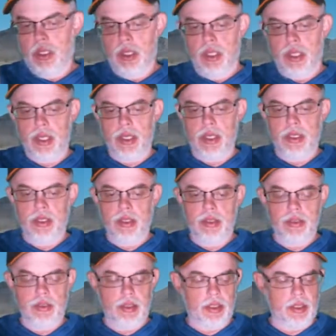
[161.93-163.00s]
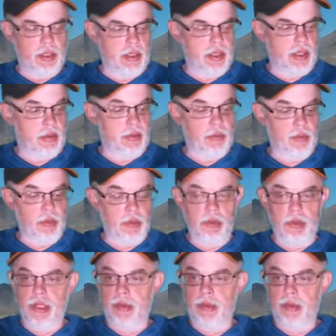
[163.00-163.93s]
yeah, I don't even remember what